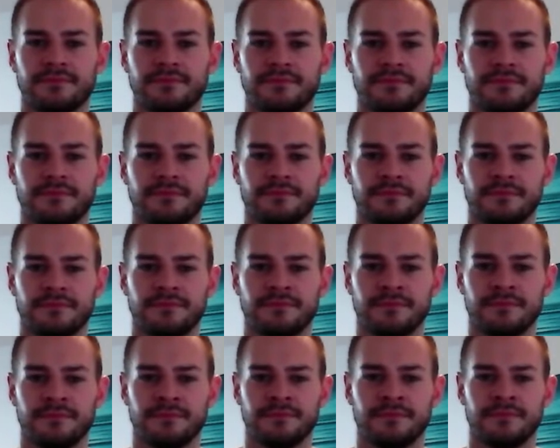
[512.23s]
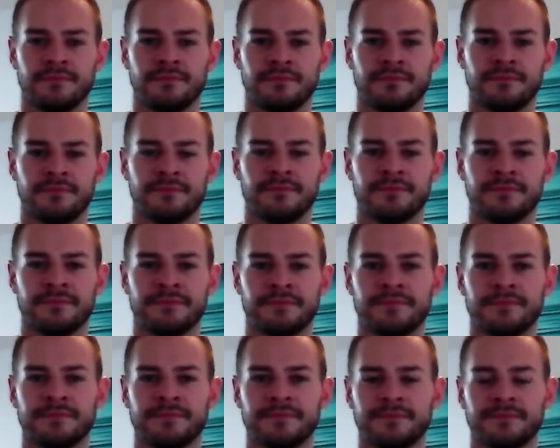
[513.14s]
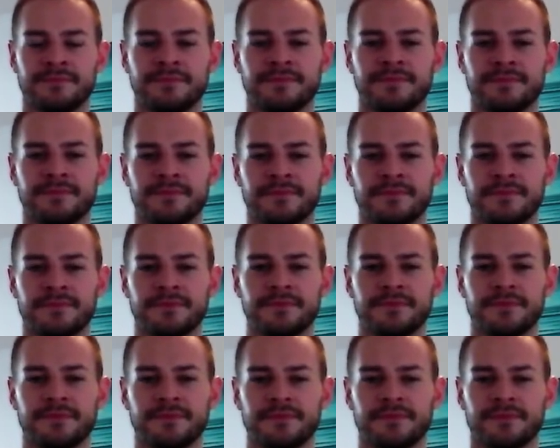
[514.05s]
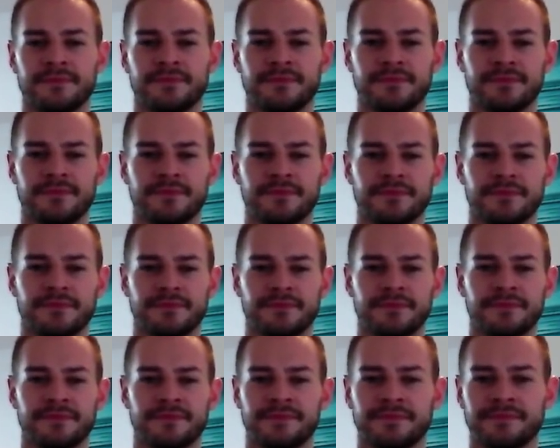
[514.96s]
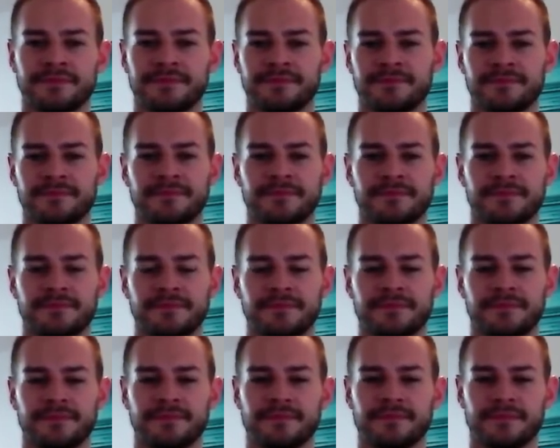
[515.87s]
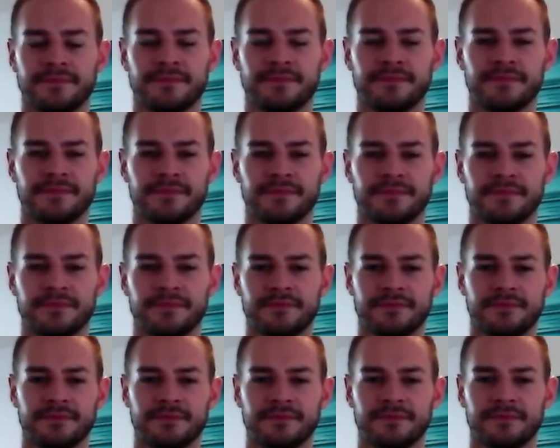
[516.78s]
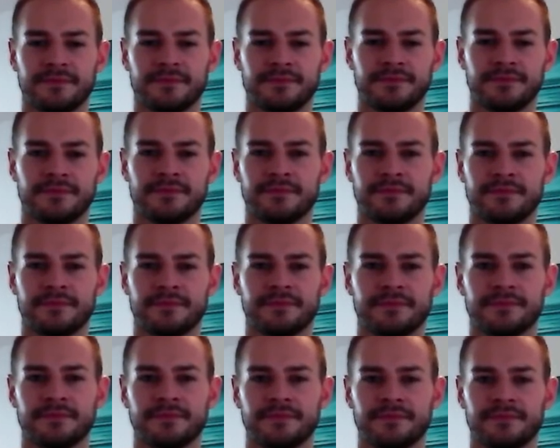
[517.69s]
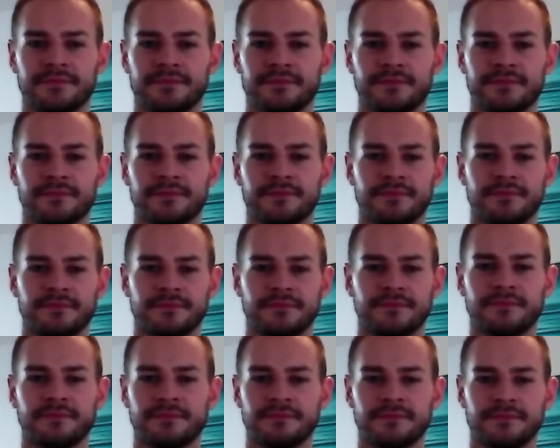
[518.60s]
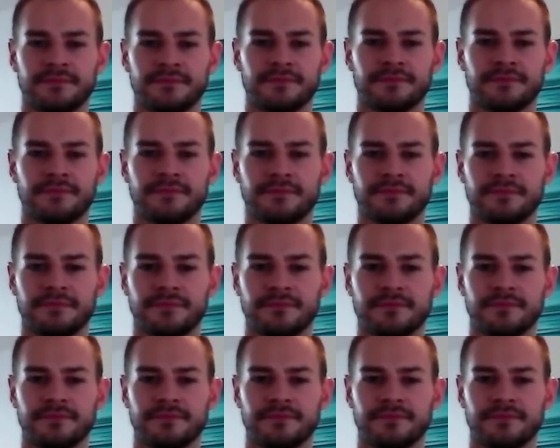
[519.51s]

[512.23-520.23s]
This person isn't speaking.